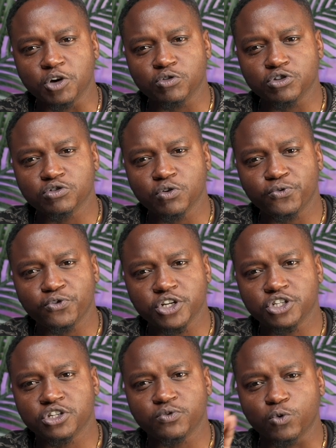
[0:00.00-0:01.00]
was no
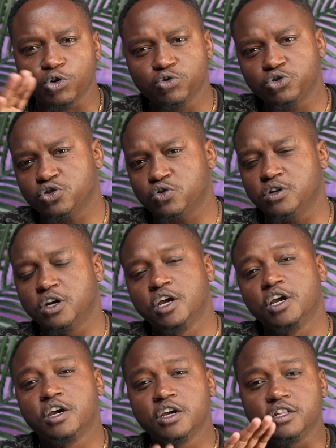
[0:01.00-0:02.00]
French Revolution,
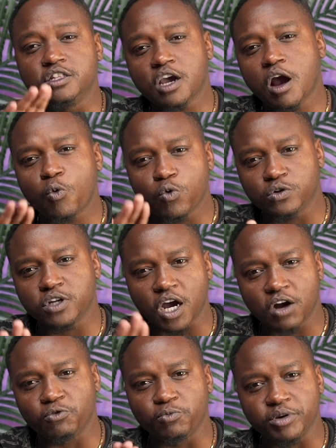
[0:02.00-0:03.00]
there would
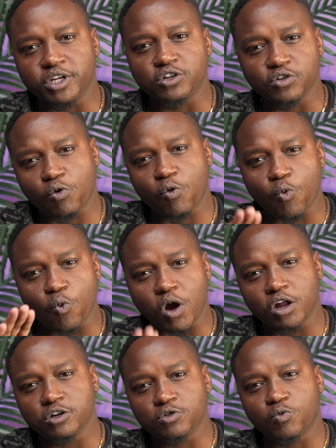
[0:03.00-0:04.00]
have been no
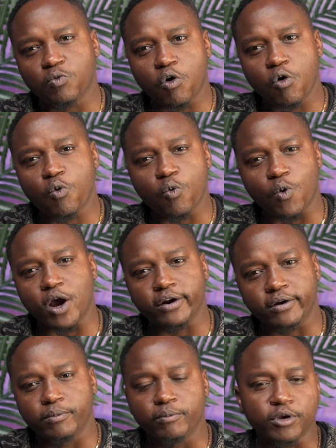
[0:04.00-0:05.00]
World War I,
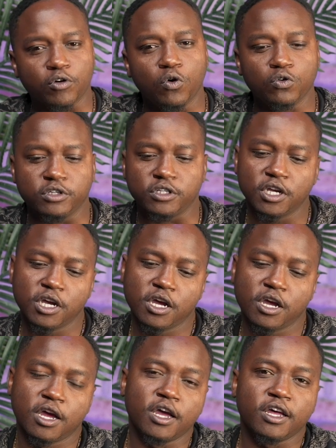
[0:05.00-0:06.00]
because
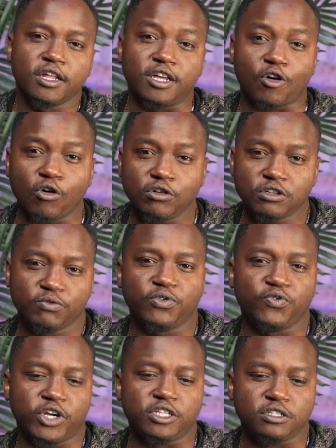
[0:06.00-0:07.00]
the cause of
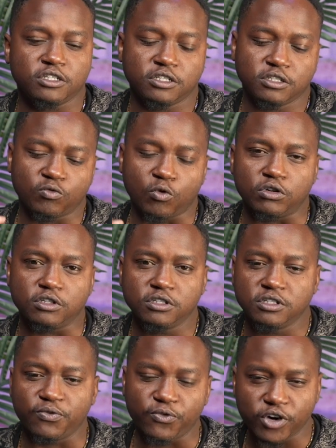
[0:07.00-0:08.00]
events was
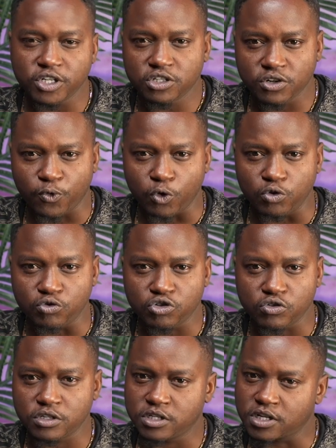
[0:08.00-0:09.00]
the French
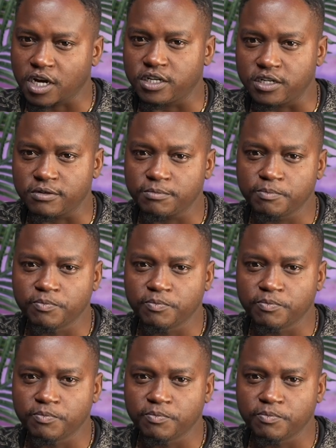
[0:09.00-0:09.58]
Revolution starting,